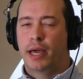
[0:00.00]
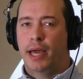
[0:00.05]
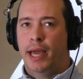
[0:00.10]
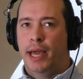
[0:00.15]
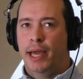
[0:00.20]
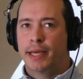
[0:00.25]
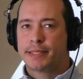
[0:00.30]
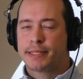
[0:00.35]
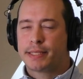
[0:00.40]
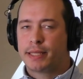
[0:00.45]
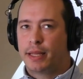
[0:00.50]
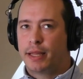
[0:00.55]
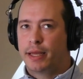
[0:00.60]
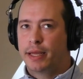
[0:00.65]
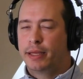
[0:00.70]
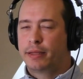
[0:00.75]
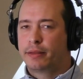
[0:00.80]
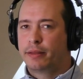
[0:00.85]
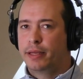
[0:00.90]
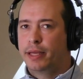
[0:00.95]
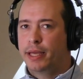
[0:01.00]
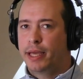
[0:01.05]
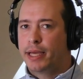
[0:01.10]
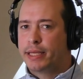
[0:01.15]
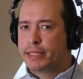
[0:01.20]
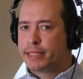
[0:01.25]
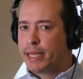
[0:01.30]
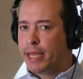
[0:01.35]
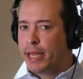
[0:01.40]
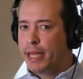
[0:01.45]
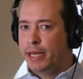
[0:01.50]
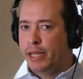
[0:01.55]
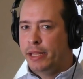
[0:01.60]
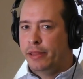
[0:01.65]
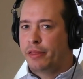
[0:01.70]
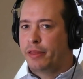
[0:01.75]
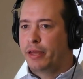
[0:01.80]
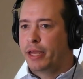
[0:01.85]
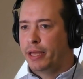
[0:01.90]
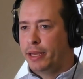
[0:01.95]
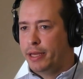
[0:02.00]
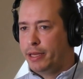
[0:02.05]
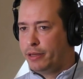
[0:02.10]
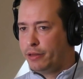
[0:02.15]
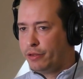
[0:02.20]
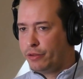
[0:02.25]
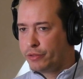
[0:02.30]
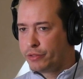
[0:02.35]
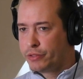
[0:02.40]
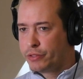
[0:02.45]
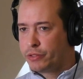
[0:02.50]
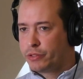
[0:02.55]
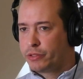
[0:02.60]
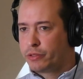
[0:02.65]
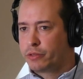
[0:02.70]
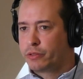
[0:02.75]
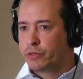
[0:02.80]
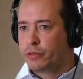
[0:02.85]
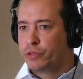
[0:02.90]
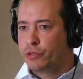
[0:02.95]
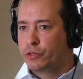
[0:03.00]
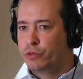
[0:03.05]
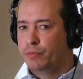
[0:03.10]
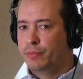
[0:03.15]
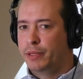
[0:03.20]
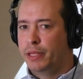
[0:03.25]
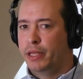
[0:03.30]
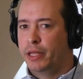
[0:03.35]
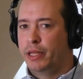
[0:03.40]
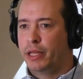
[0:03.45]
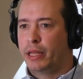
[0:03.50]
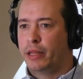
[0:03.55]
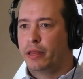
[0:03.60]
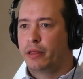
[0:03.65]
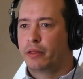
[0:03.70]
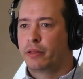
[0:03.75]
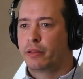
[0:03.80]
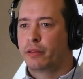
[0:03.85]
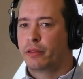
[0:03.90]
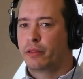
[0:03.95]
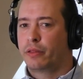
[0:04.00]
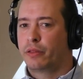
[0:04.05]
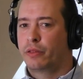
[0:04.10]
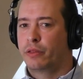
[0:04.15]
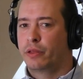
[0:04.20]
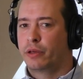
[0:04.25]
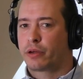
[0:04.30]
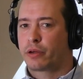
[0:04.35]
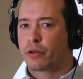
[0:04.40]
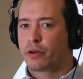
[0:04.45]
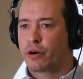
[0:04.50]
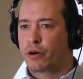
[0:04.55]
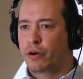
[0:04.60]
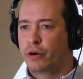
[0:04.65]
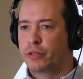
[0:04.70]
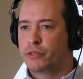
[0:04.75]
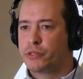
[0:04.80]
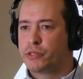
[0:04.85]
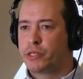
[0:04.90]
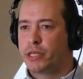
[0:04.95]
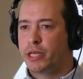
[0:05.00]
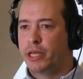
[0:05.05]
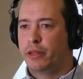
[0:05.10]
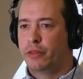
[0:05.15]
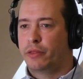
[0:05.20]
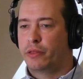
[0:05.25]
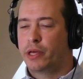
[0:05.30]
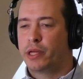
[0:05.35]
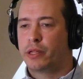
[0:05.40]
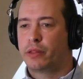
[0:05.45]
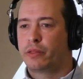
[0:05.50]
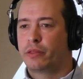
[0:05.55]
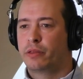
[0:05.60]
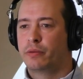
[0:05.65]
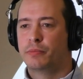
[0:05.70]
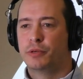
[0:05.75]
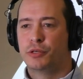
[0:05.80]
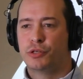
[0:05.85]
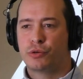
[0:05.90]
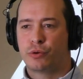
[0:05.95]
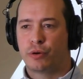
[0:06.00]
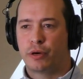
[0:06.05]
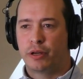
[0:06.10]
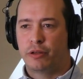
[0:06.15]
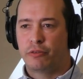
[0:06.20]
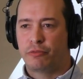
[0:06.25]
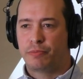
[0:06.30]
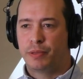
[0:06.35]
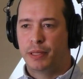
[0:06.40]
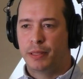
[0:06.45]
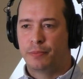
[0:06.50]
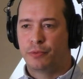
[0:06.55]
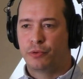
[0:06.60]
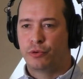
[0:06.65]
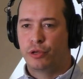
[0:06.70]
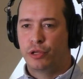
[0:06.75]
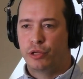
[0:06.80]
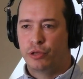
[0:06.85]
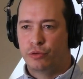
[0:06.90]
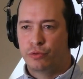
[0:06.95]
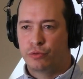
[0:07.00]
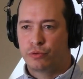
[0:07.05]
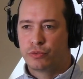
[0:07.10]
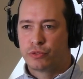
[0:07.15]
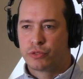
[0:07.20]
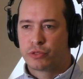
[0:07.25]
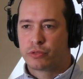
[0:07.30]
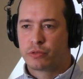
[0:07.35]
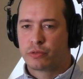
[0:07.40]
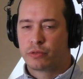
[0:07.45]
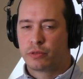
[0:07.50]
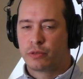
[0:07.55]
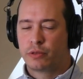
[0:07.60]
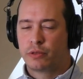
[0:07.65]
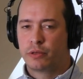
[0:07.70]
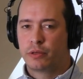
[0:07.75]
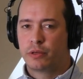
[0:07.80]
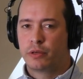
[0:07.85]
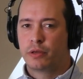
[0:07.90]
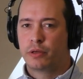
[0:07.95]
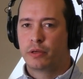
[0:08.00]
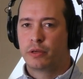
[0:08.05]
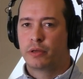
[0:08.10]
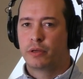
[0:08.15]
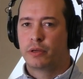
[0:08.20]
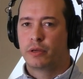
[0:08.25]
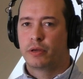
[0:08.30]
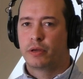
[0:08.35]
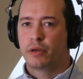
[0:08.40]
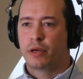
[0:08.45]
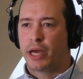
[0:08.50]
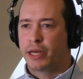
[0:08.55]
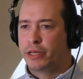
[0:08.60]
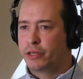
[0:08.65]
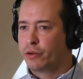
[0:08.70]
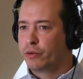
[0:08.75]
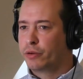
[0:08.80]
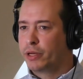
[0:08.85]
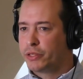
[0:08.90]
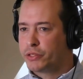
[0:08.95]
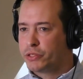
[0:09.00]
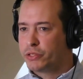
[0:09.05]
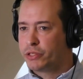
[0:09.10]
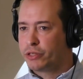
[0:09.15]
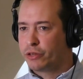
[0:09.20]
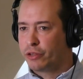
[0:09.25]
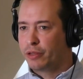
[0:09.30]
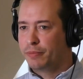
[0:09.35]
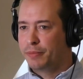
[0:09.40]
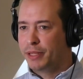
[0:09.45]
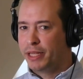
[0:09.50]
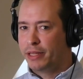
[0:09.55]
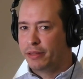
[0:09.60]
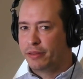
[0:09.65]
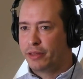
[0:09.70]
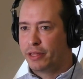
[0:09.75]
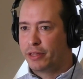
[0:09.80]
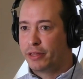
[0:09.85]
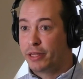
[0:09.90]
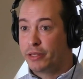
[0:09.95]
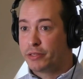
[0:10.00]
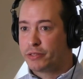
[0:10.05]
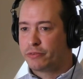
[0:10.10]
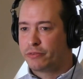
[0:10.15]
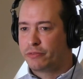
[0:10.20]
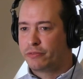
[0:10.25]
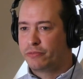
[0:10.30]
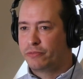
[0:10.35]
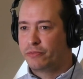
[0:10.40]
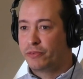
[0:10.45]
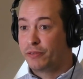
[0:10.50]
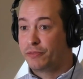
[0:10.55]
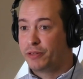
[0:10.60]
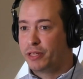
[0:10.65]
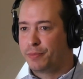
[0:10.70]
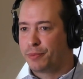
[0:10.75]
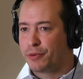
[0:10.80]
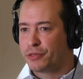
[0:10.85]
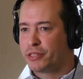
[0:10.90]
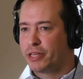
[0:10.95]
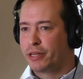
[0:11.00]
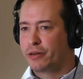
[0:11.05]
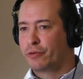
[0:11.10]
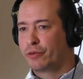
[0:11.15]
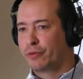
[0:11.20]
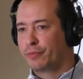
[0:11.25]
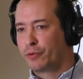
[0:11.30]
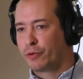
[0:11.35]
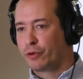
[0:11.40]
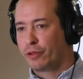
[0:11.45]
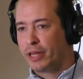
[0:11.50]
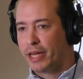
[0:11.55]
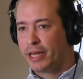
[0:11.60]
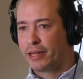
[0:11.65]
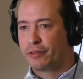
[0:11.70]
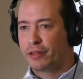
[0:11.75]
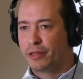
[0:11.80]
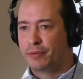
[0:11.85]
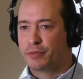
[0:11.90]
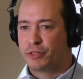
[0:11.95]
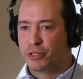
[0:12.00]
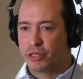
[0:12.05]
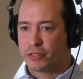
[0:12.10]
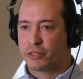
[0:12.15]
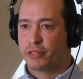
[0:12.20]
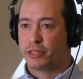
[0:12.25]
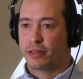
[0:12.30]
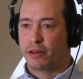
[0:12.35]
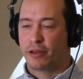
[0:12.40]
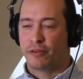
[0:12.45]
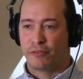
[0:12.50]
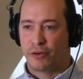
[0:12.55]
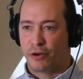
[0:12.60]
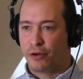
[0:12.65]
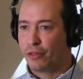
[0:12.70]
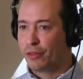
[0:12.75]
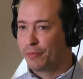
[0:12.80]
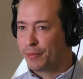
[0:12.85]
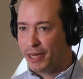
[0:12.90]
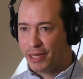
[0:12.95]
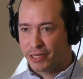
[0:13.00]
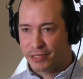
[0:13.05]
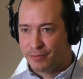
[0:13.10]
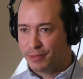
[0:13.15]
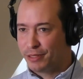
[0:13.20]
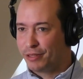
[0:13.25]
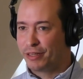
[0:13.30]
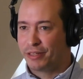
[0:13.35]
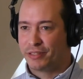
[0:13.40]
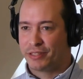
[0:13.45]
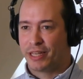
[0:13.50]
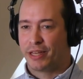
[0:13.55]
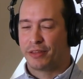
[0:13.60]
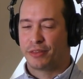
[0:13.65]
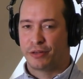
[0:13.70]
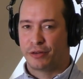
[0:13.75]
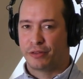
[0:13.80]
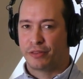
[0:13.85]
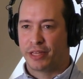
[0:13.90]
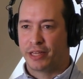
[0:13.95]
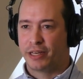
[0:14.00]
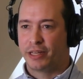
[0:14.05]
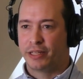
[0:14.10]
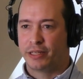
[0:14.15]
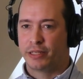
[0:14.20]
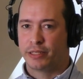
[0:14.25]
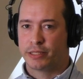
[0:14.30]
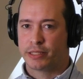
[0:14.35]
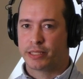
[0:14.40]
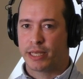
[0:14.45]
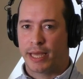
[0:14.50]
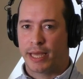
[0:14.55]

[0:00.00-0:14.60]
as likely as anything else to be the currency that the majority of people use. I don't necessarily mean that it's 50% or more likely, but just that of all the possibilities out there, that it is